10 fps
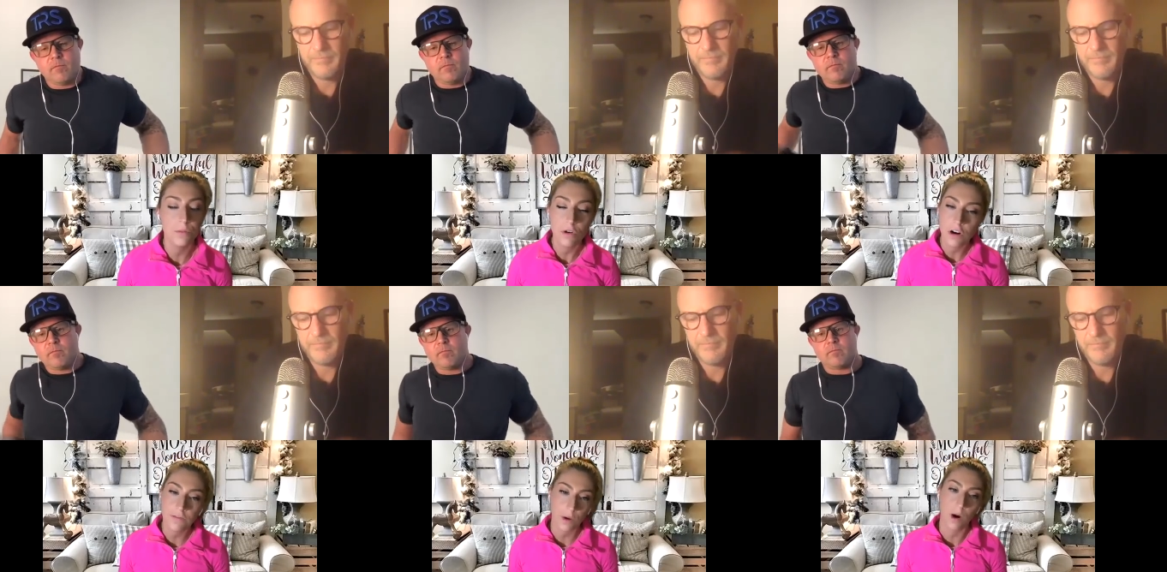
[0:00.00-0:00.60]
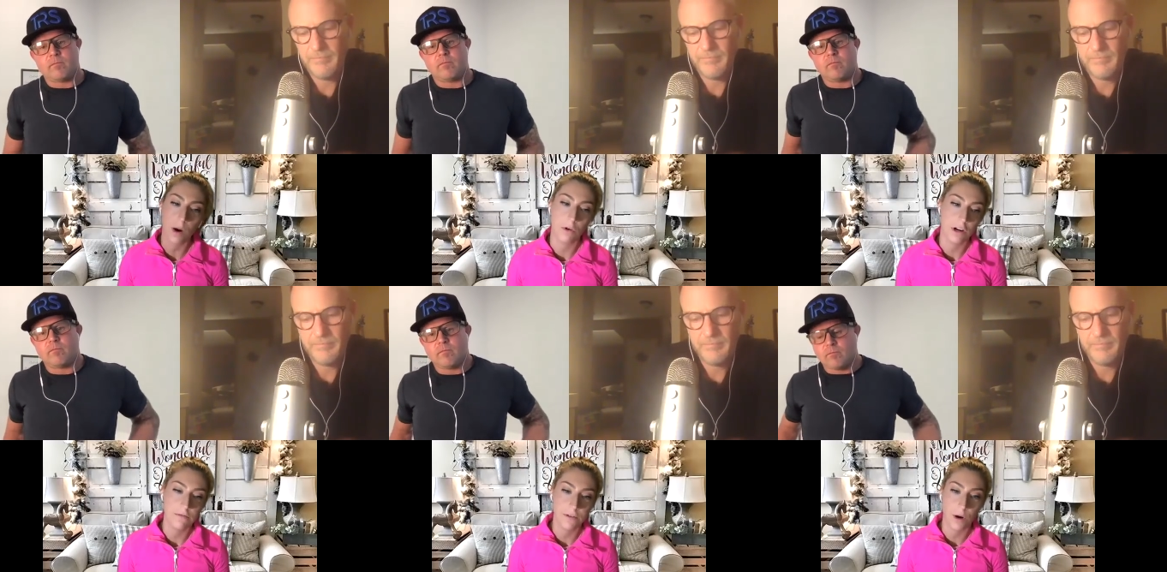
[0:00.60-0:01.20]
Speaker 1: more. If they want more
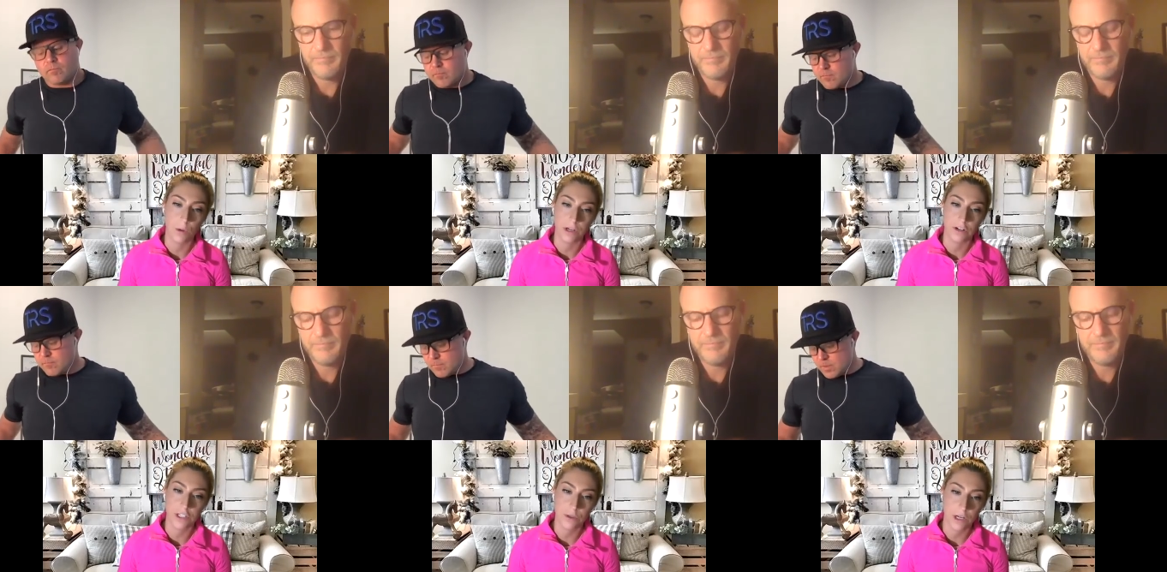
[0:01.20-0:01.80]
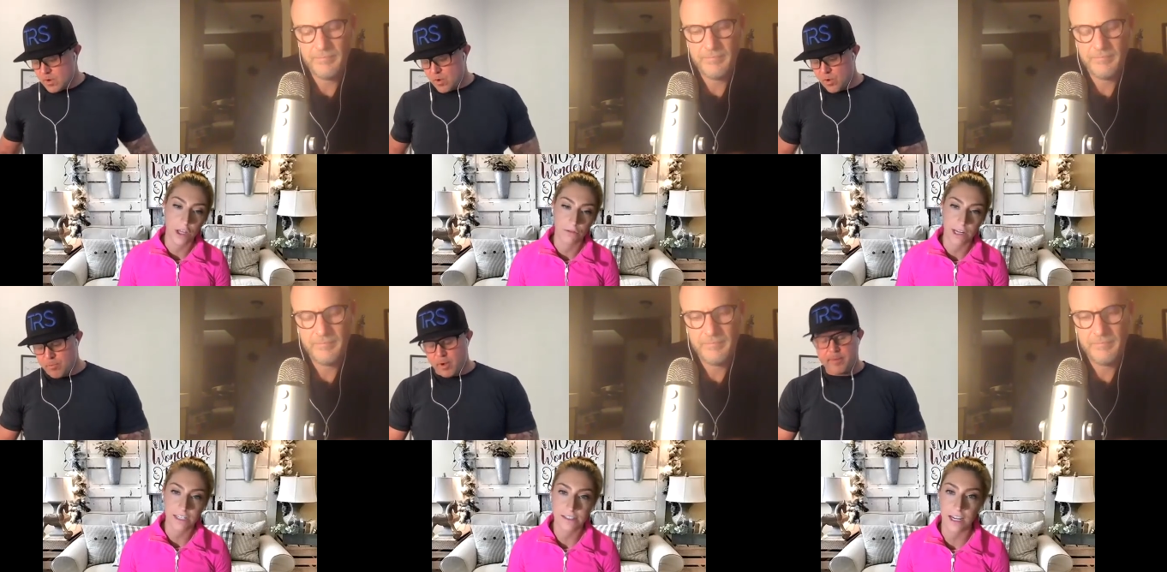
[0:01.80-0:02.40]
info on what you're doing on the
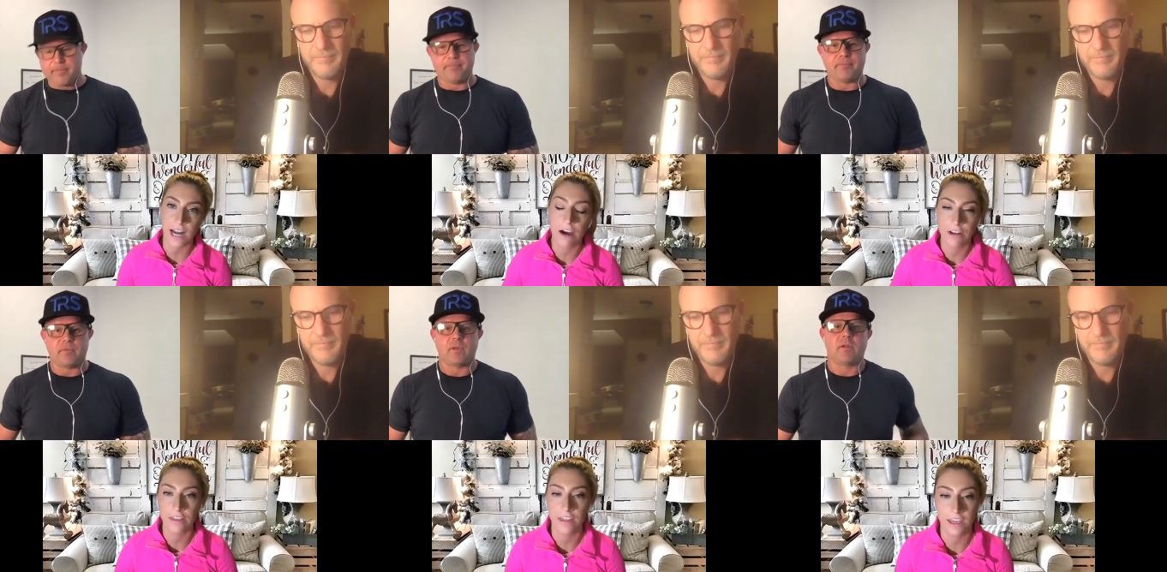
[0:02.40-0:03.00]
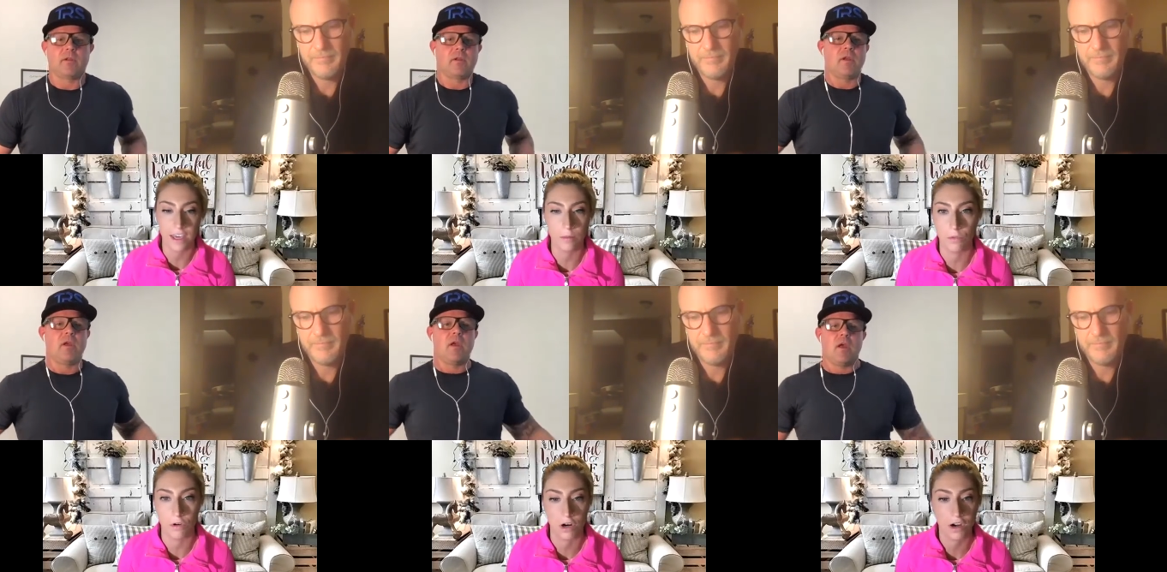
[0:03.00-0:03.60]
ready state, how can they get
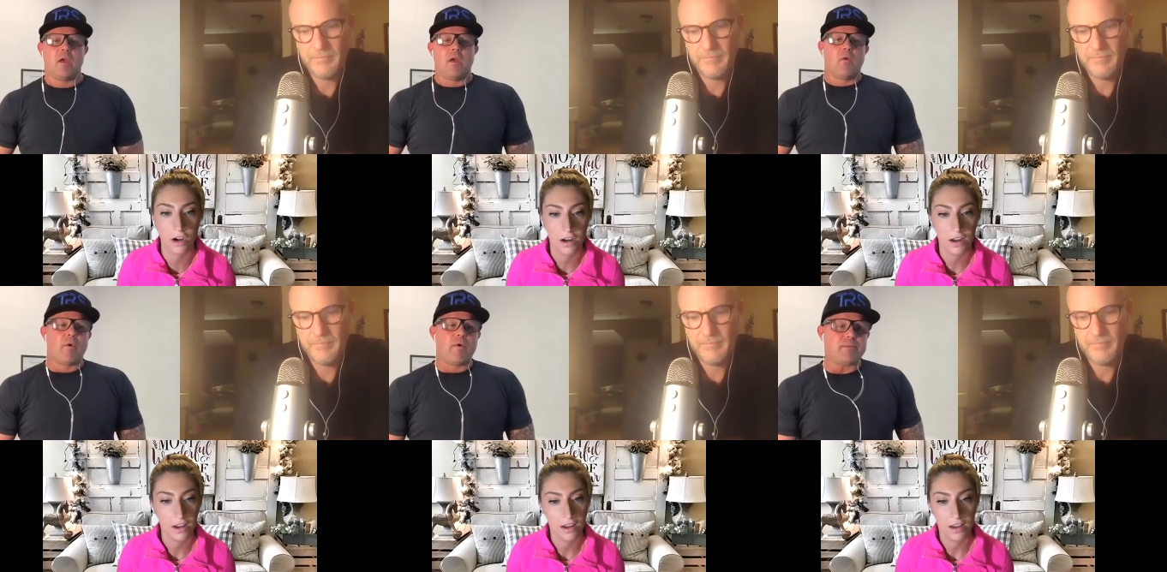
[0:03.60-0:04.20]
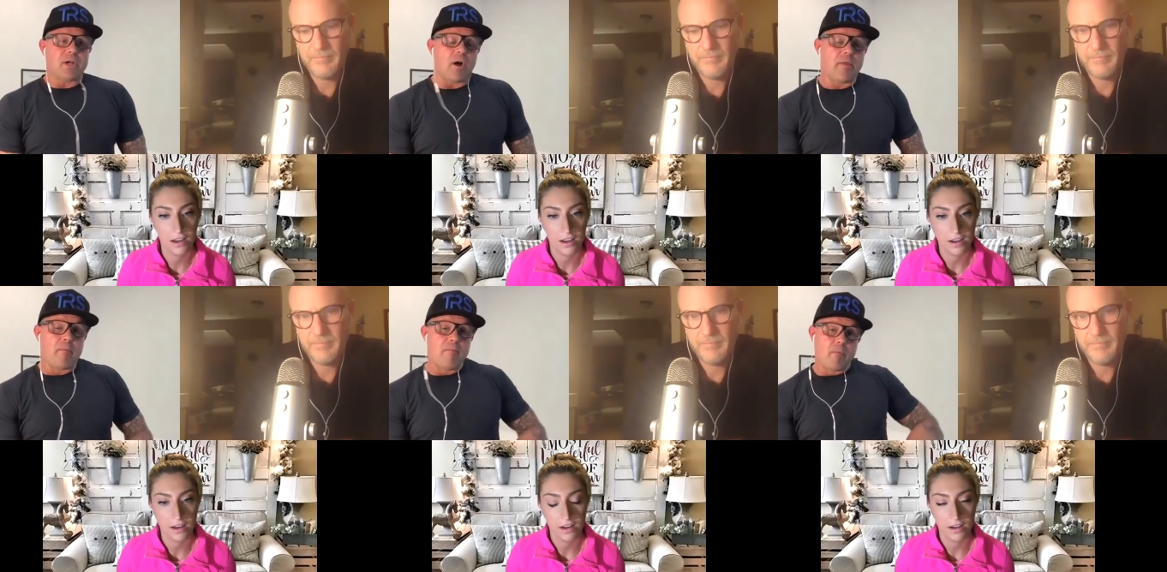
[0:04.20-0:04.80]
more?
Speaker 2: We used to
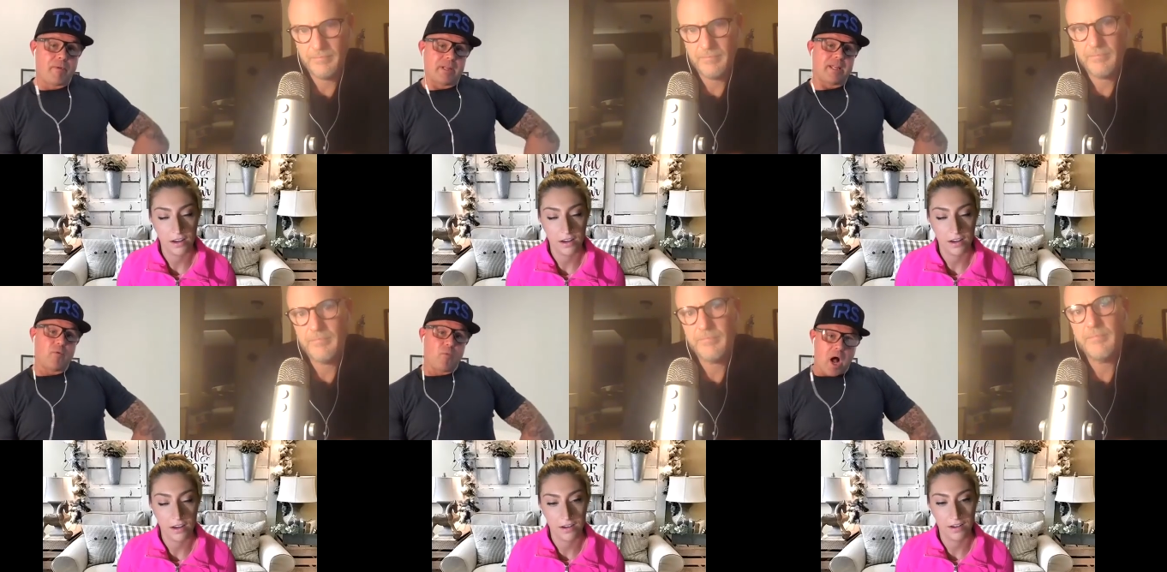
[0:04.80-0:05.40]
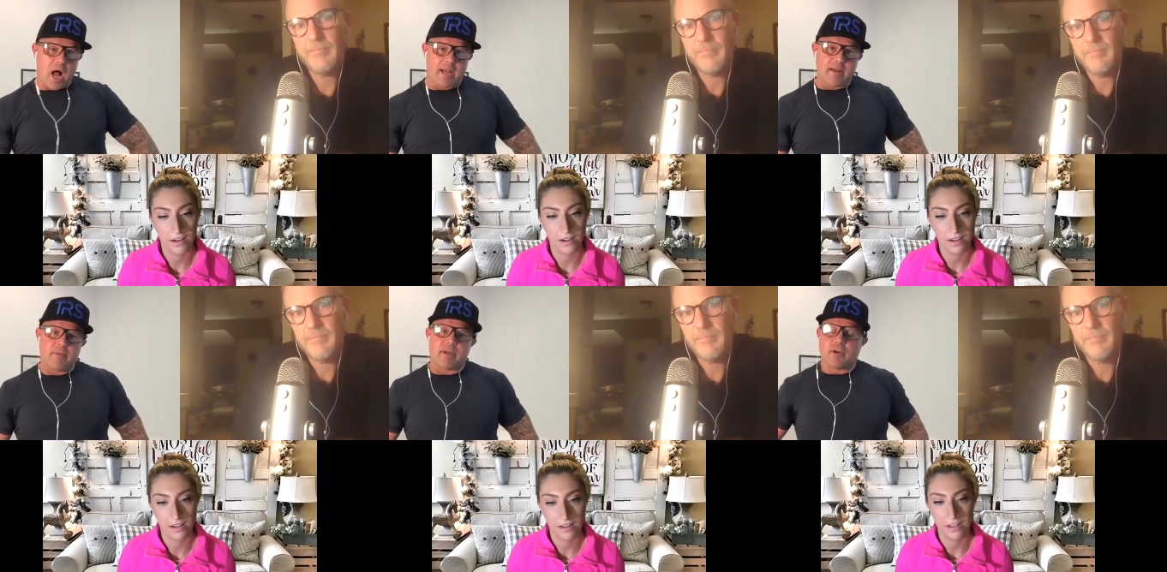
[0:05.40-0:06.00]
call them
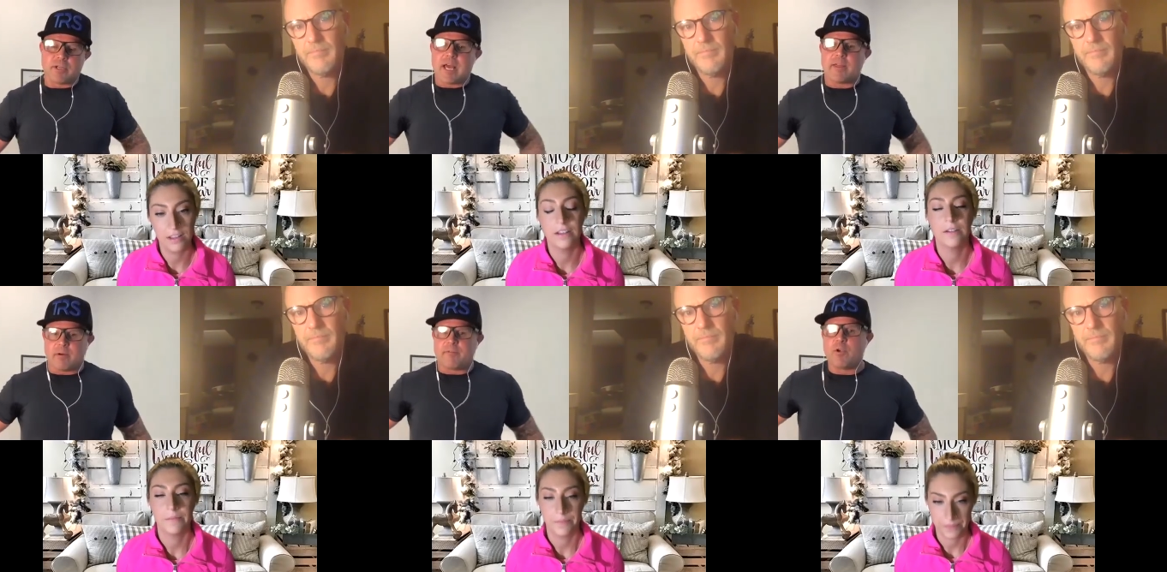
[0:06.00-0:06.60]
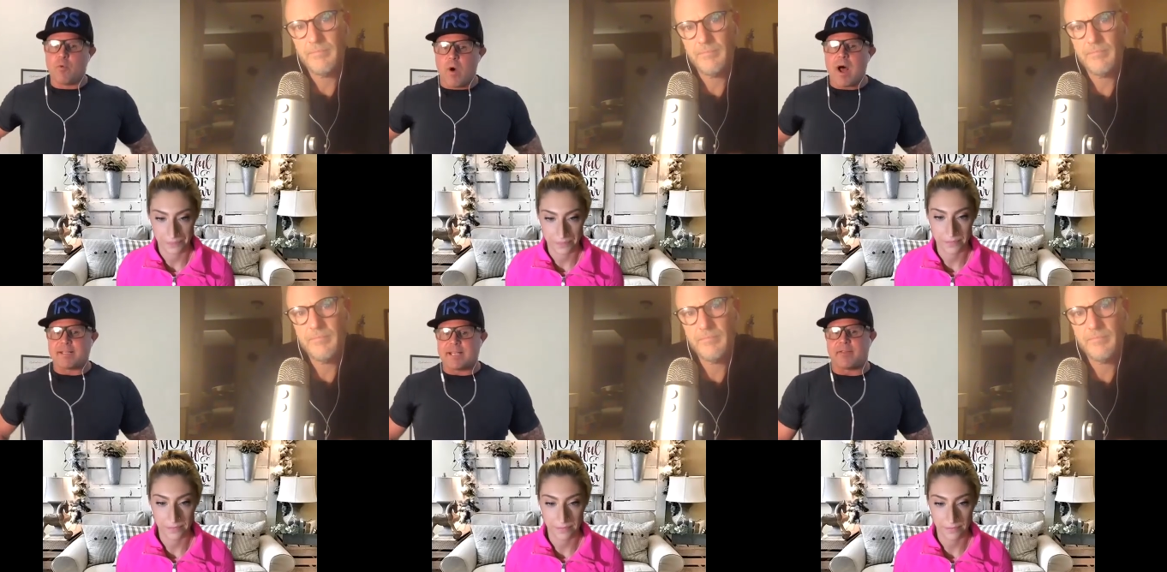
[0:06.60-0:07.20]
MobilityWOD, but turns out there were a few
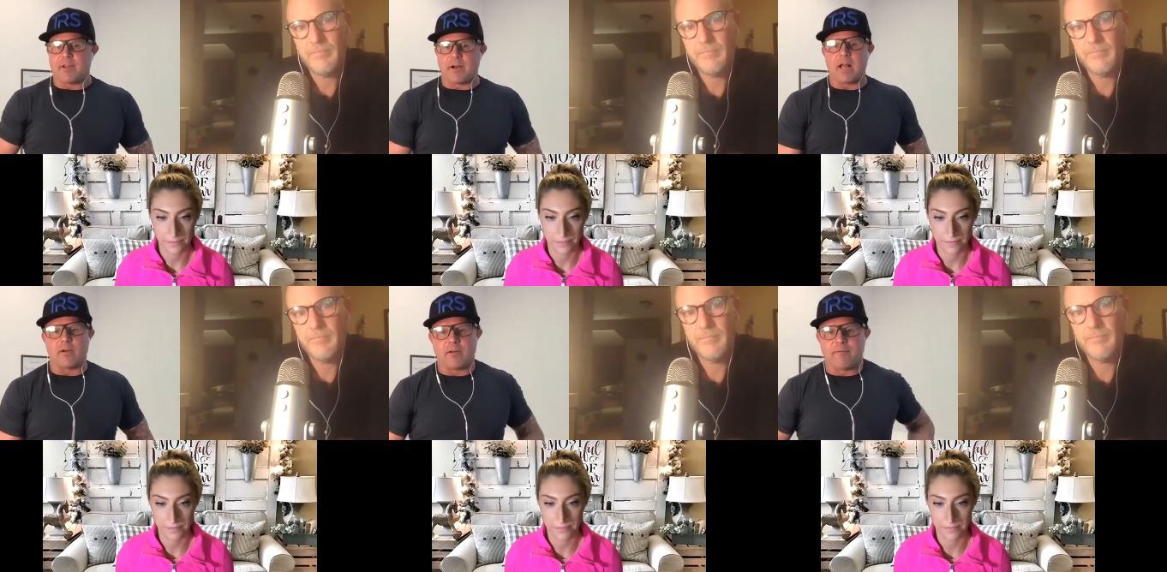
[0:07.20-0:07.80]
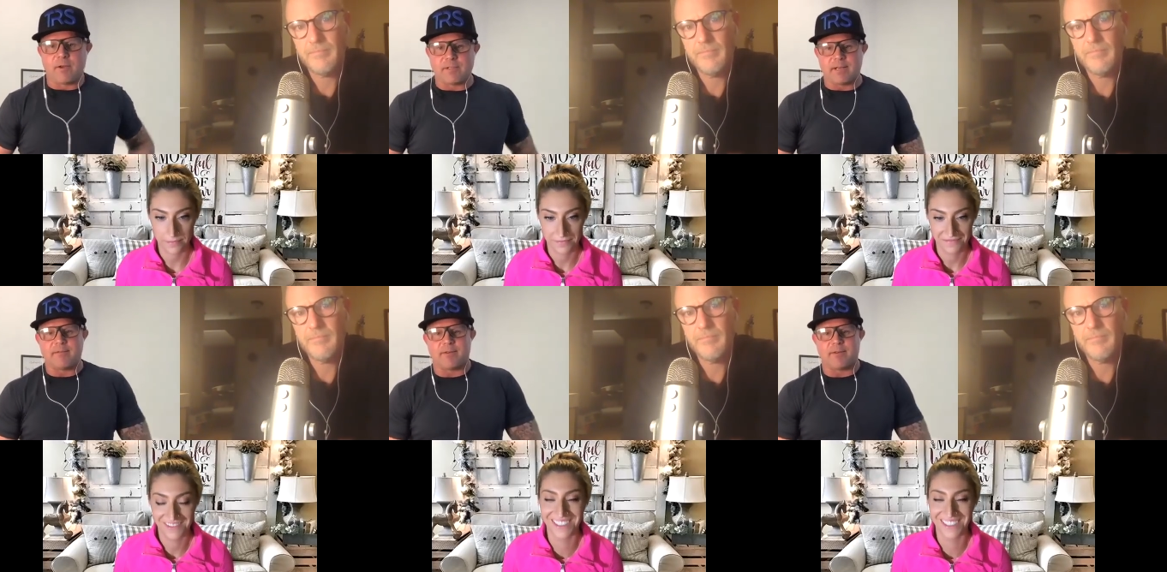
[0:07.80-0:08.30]
wads out there. It got a little confusing